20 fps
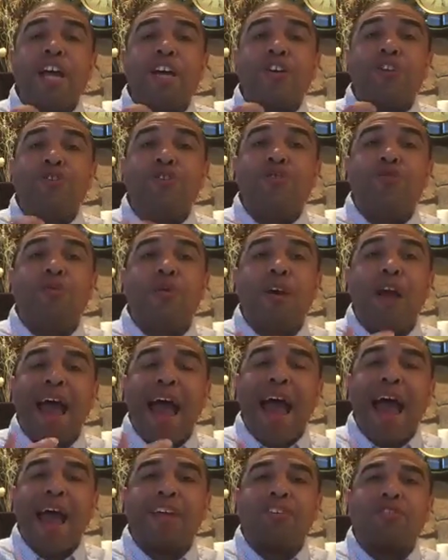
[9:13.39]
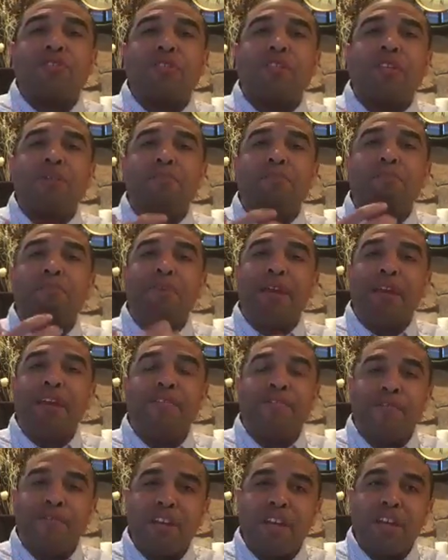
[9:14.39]
you are actually
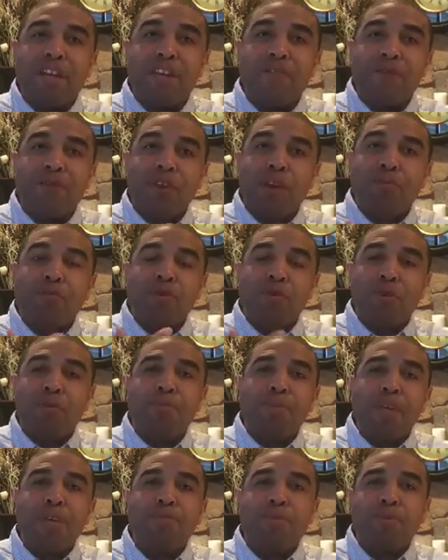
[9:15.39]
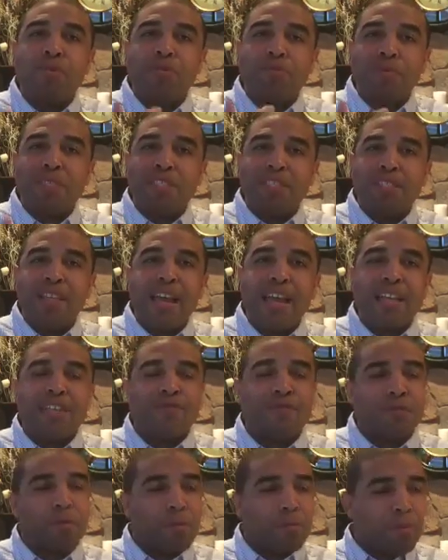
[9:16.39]
benefiting from your people's mistakes,
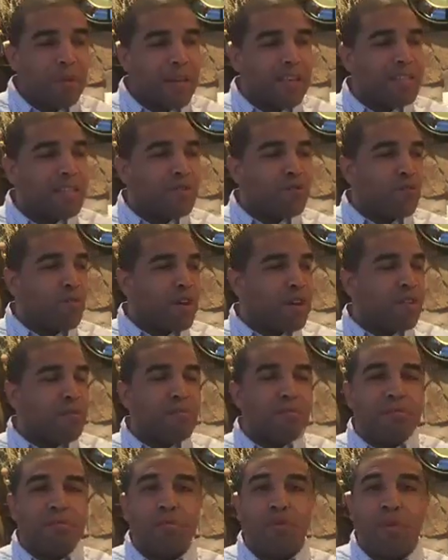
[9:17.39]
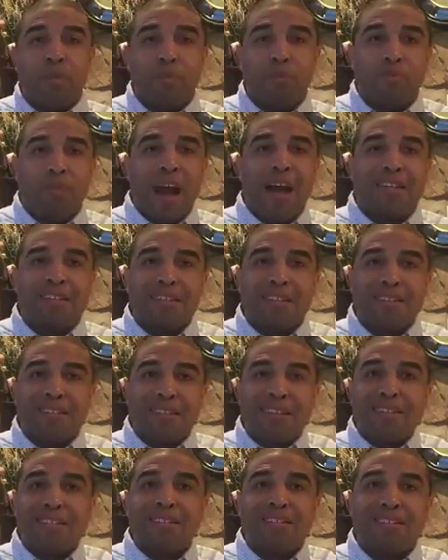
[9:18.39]
from the places where the process
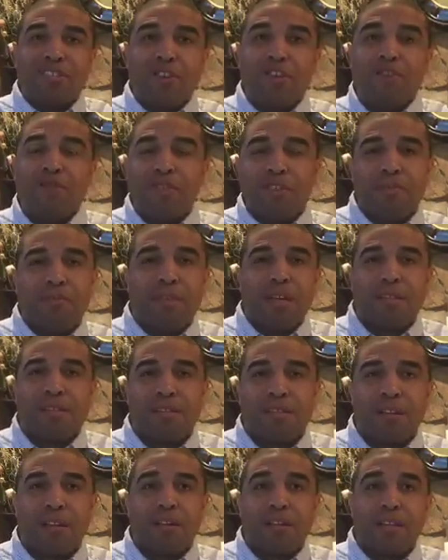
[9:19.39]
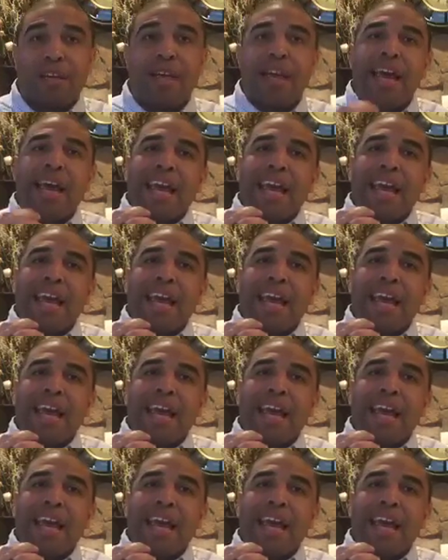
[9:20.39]
doesn't serve them necessarily.